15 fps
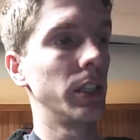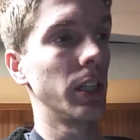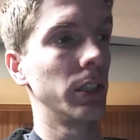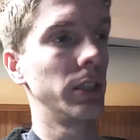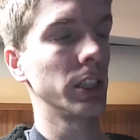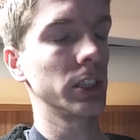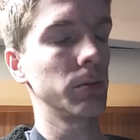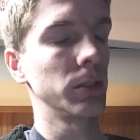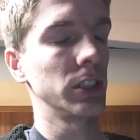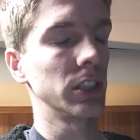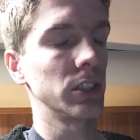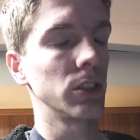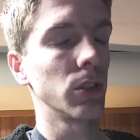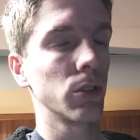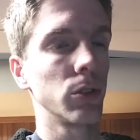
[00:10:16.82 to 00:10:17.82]
the next
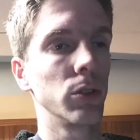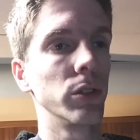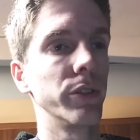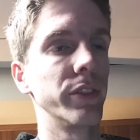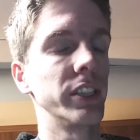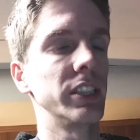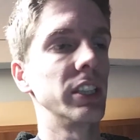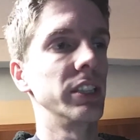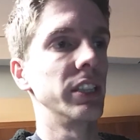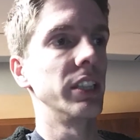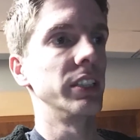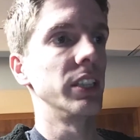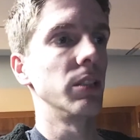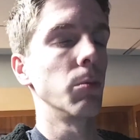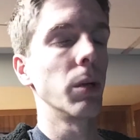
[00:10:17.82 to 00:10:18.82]
one's a circle if it's
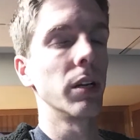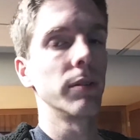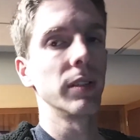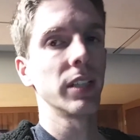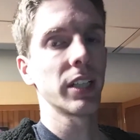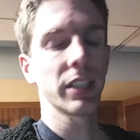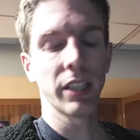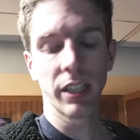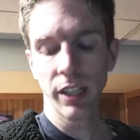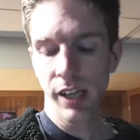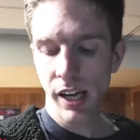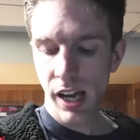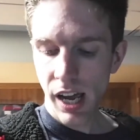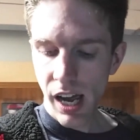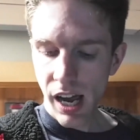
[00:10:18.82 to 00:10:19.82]
indented and whatever like that.